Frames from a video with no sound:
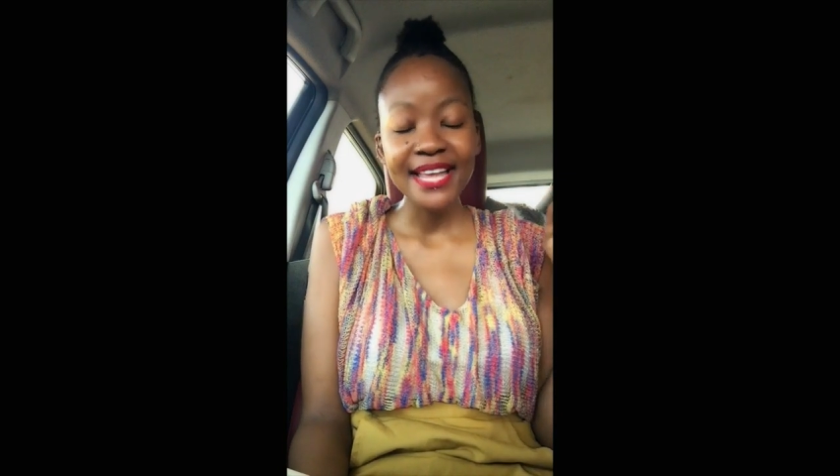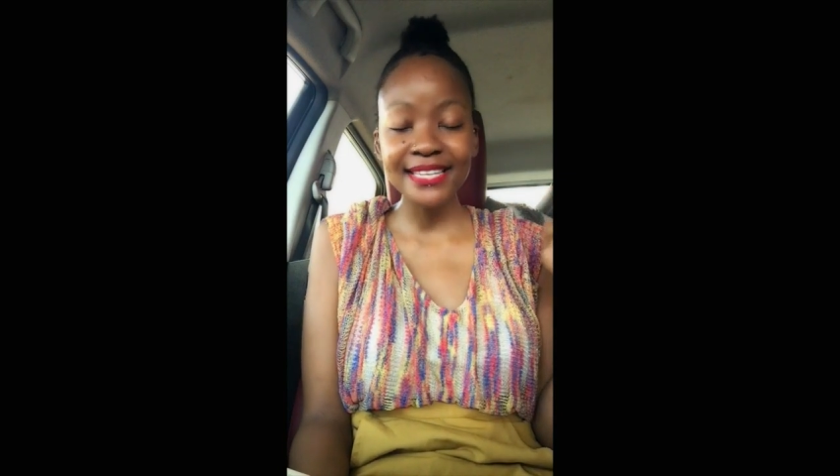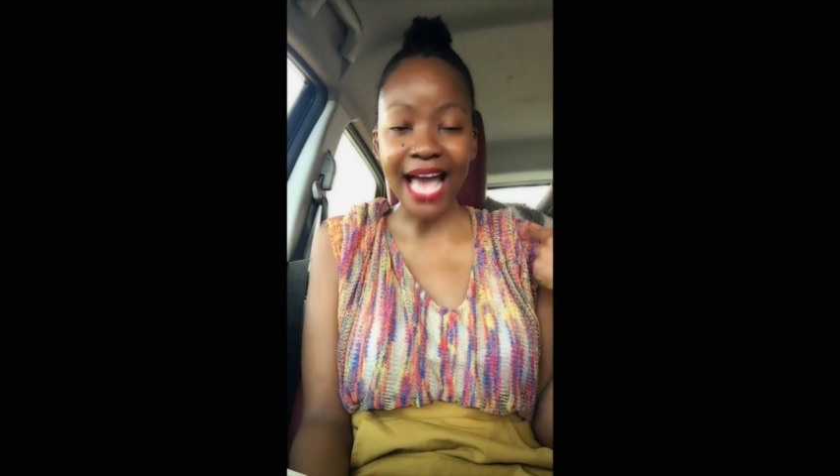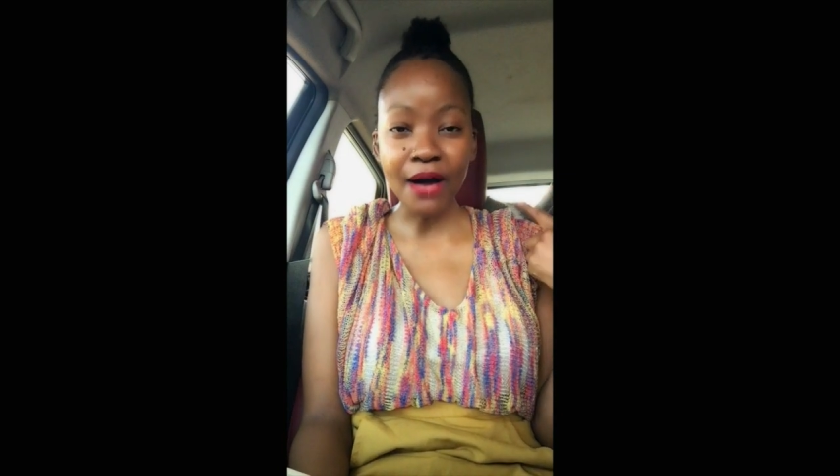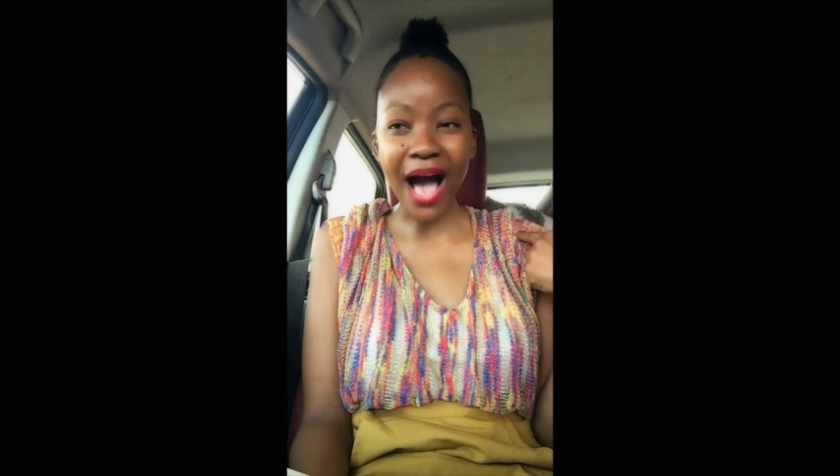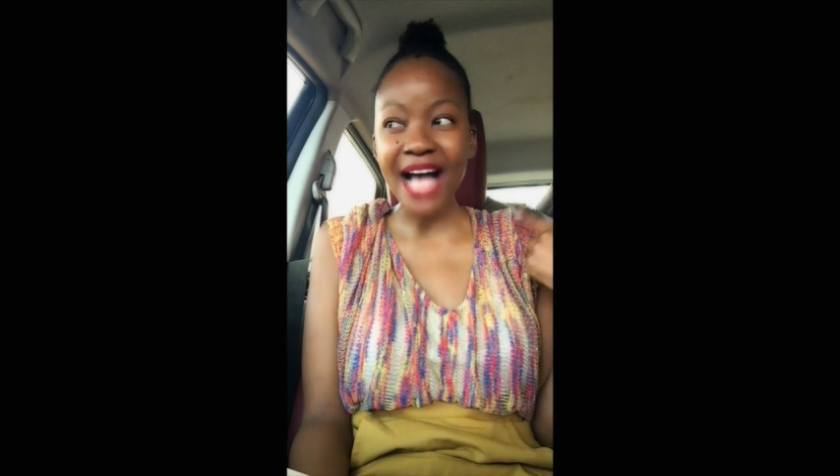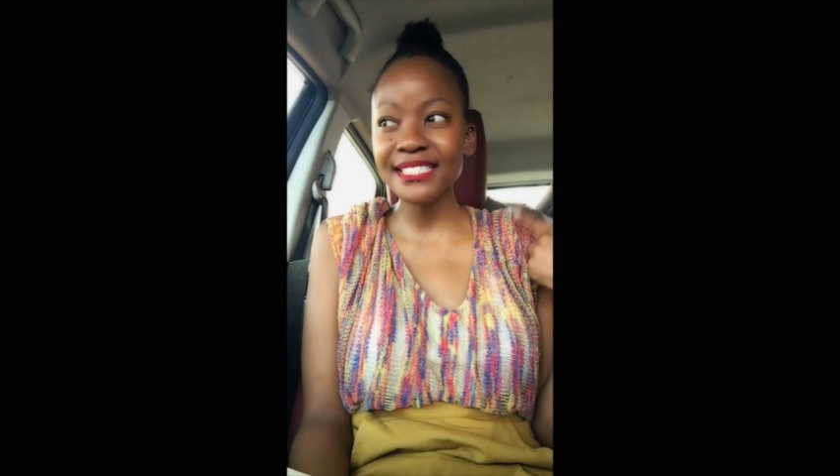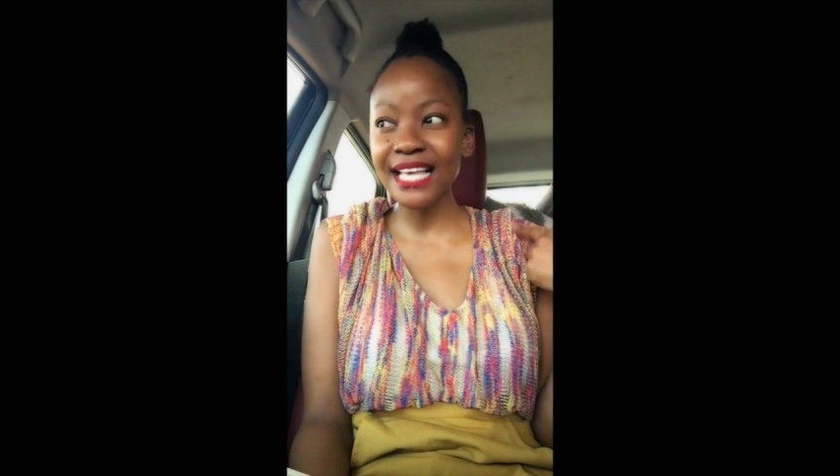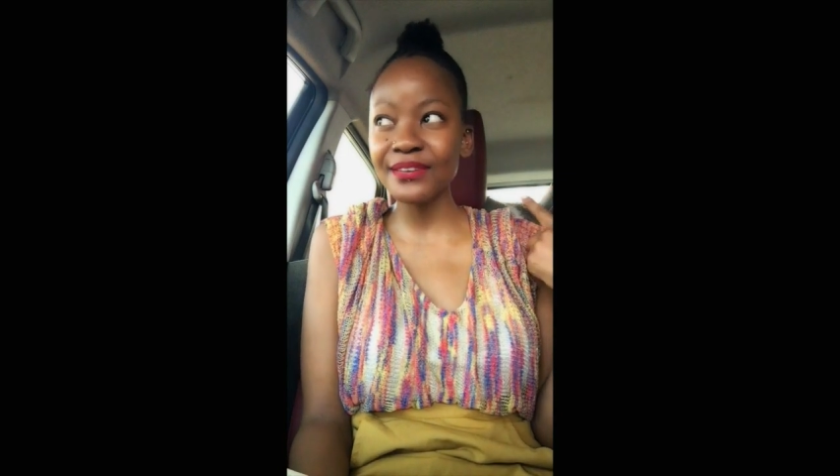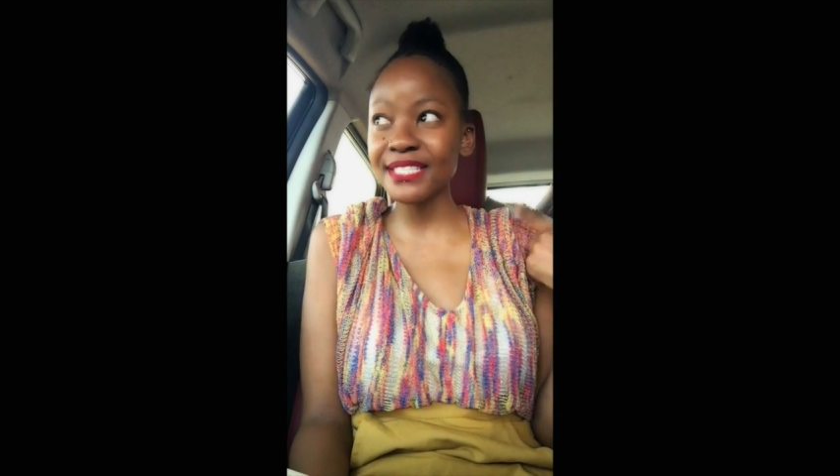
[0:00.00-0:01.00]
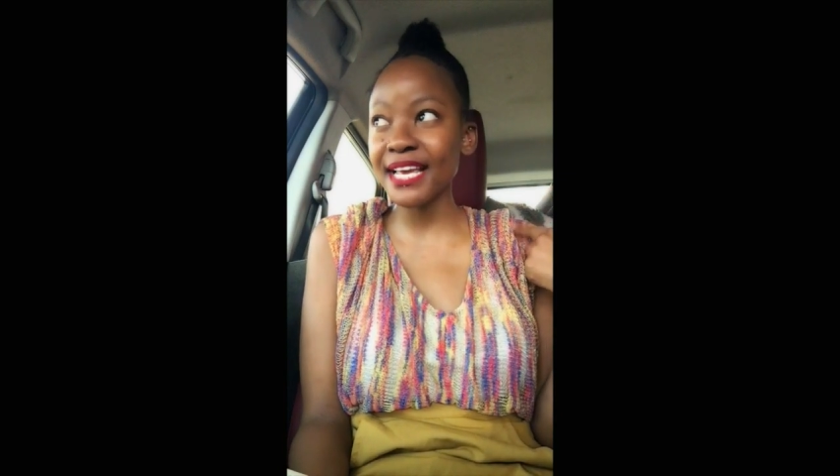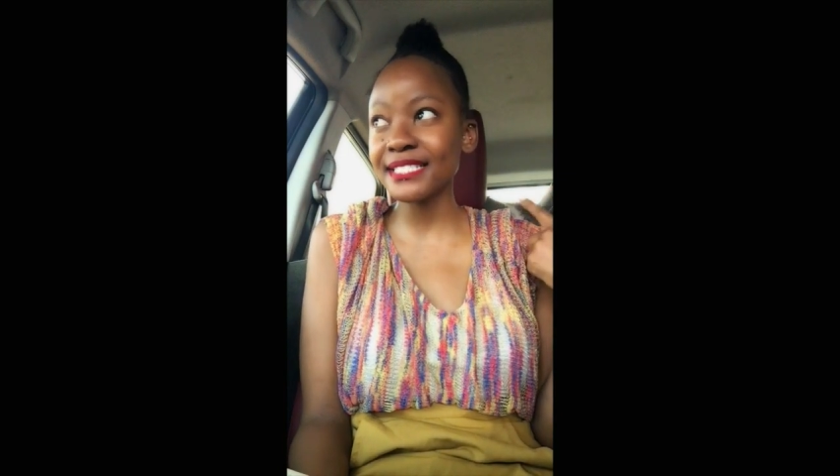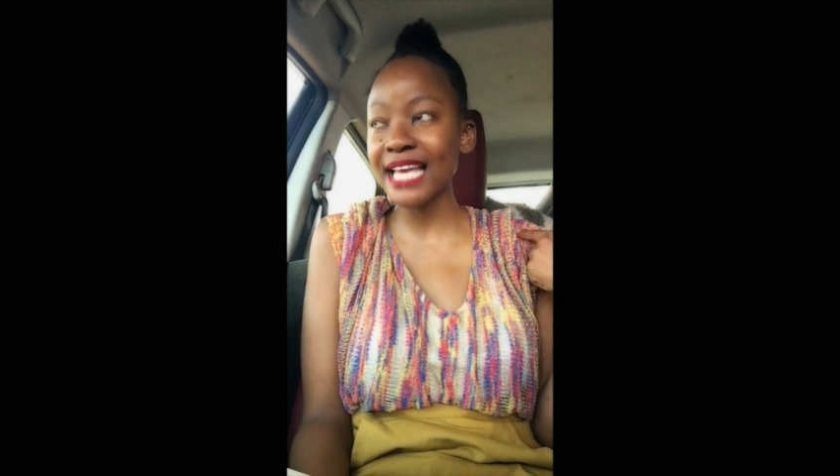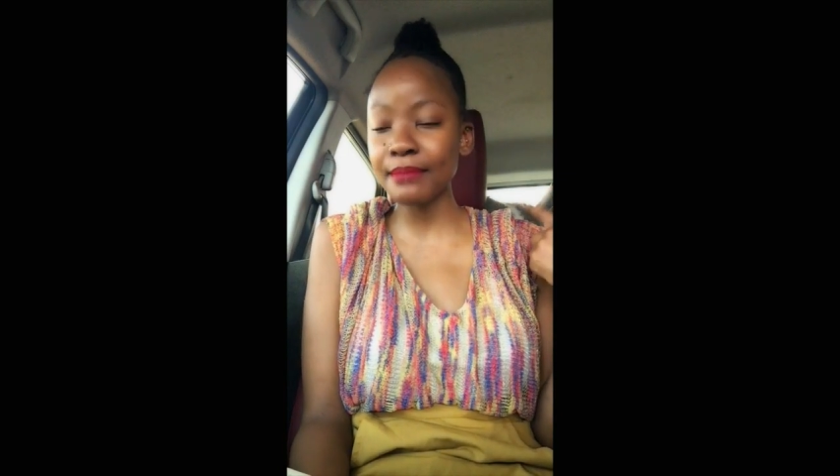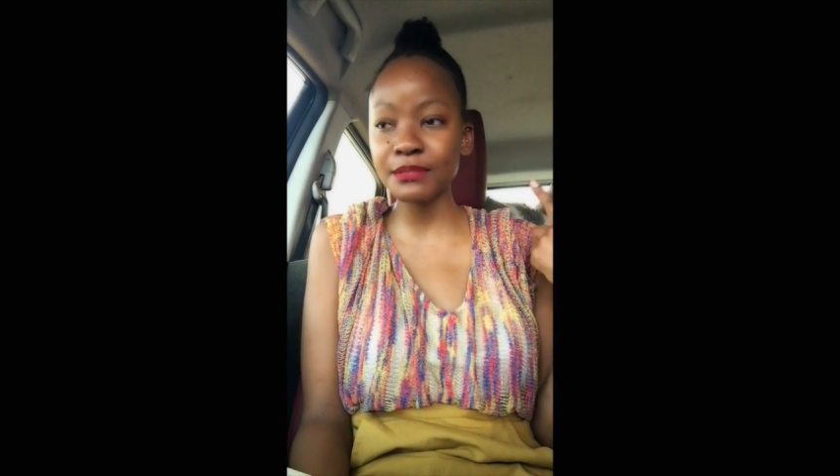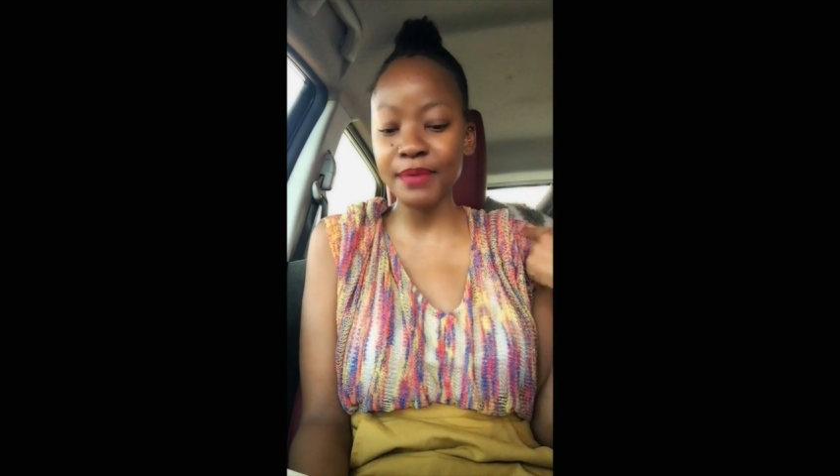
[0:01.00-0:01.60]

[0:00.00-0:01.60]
Now I sound ten times